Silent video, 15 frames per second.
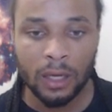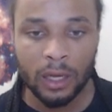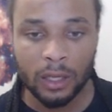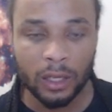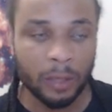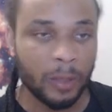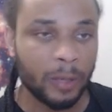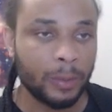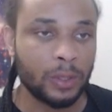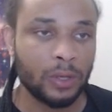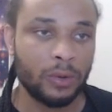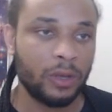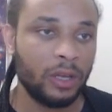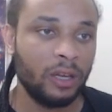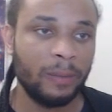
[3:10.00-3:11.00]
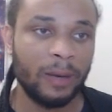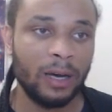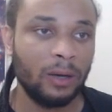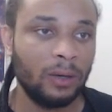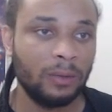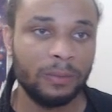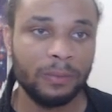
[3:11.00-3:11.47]
There are people talking
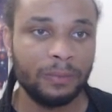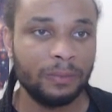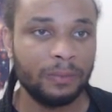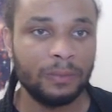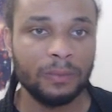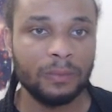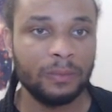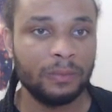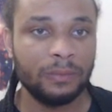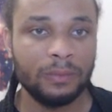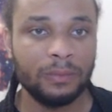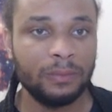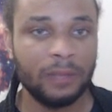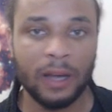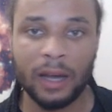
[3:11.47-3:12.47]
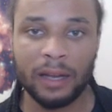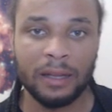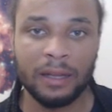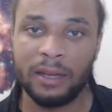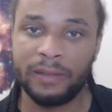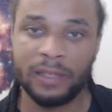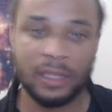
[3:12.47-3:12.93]
about
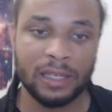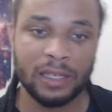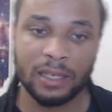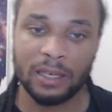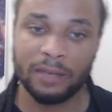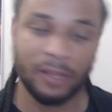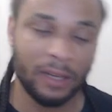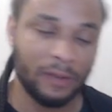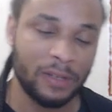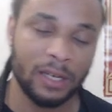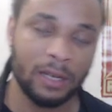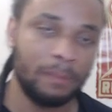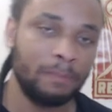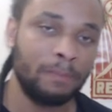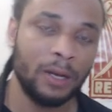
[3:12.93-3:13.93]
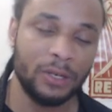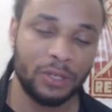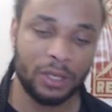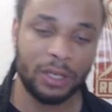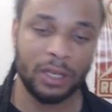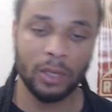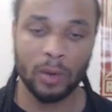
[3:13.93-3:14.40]
9-11 and stuff, and I've said a bunch
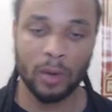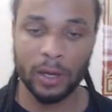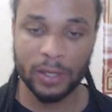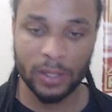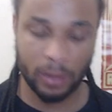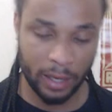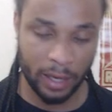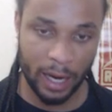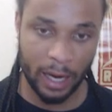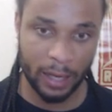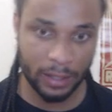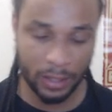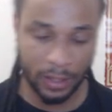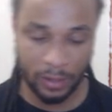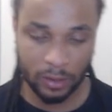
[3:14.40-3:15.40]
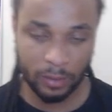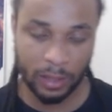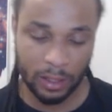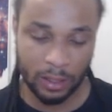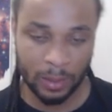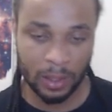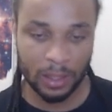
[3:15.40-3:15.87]
of keywords, so I guarantee this will be
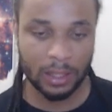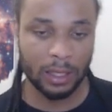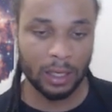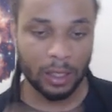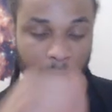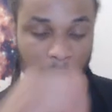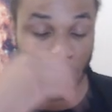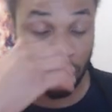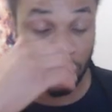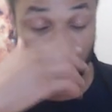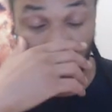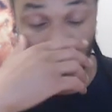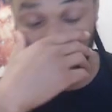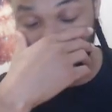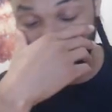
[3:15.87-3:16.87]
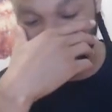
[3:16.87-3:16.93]
demonetized, but whatever the hell, who